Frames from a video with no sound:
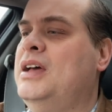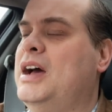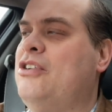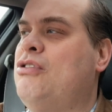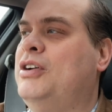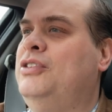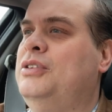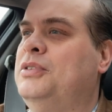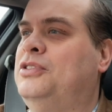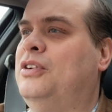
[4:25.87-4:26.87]
You know, he's
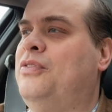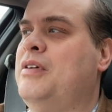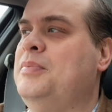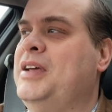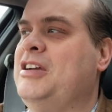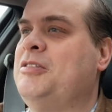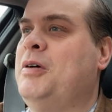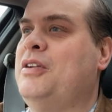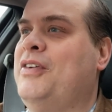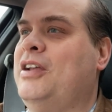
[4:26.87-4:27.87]
he's pretty much an expert
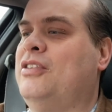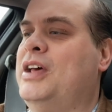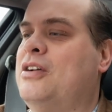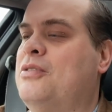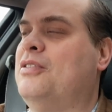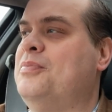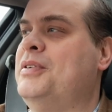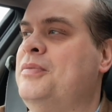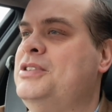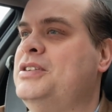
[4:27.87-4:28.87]
on these things, and you know
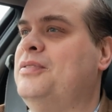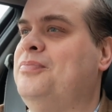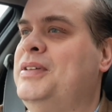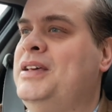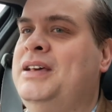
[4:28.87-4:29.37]
sometimes